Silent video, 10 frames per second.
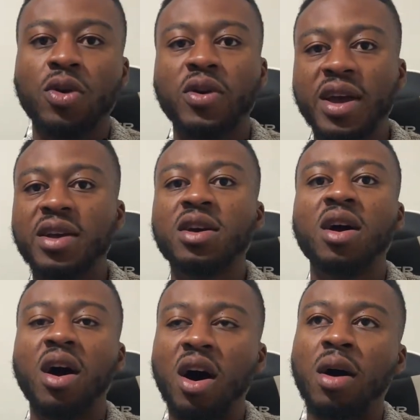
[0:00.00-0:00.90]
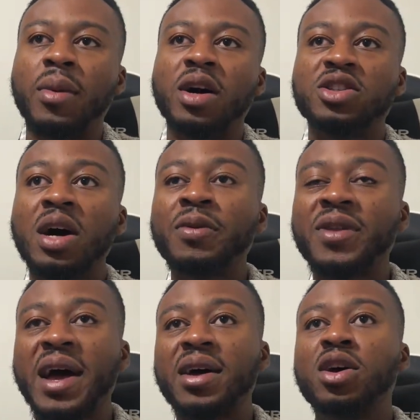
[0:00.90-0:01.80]
Okay, on top of
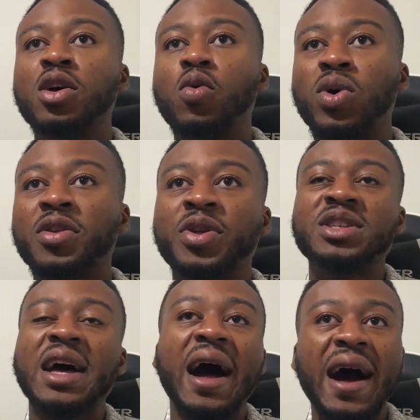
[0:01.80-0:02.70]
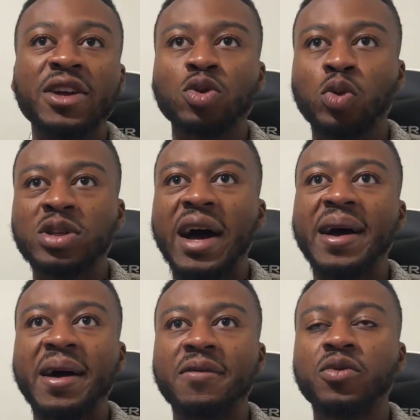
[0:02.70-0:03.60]
that, one of that I do is I
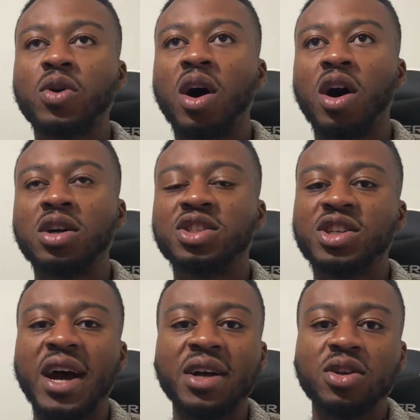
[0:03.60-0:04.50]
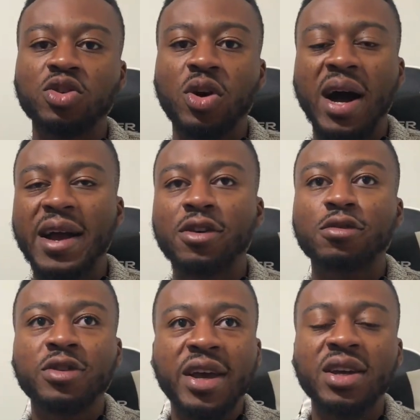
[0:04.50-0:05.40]
have I
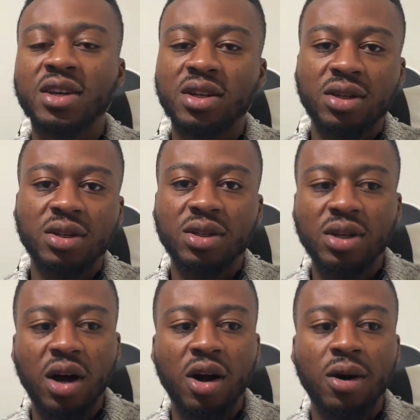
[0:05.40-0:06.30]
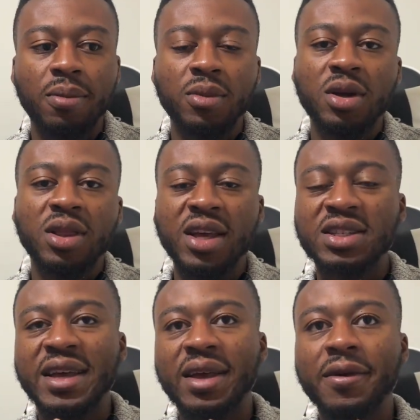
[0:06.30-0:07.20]
create things
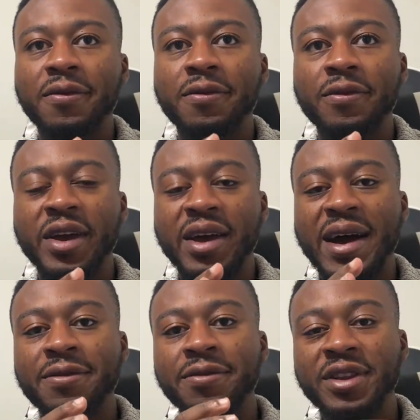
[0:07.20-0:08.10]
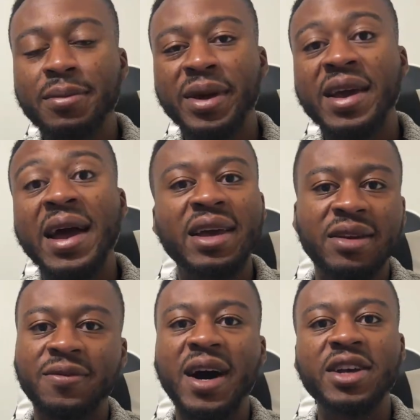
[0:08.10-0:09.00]
like AI fleet mechanic
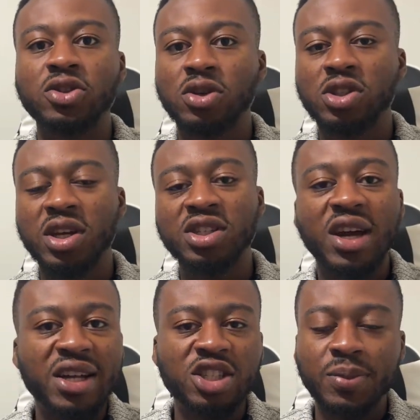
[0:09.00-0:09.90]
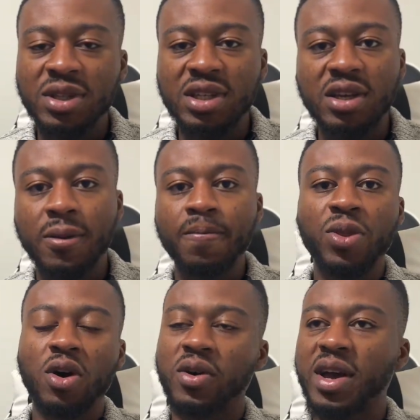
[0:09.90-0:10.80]
advisors in ChatGPT.
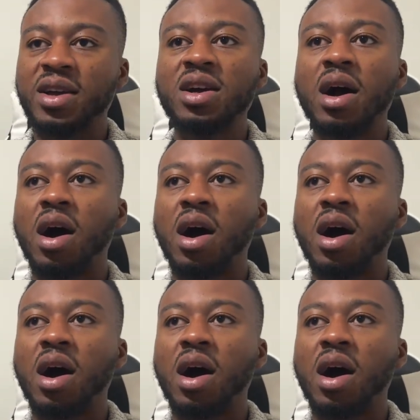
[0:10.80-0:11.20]
Okay,